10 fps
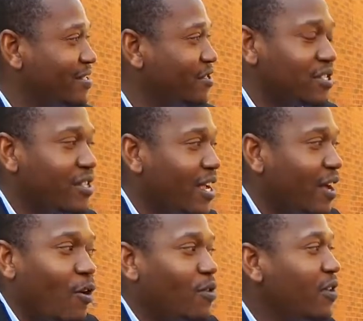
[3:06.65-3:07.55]
Just like
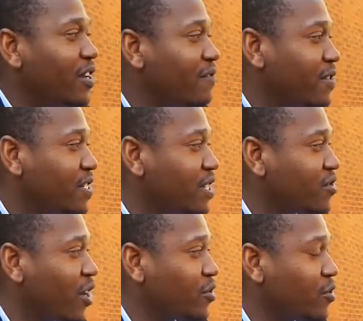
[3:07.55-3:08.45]
all the universities are
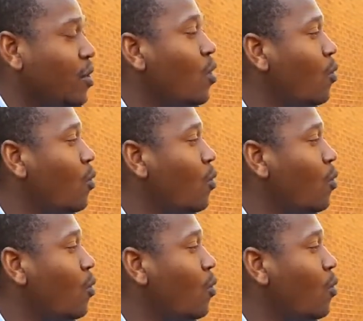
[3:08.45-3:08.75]
trying to do.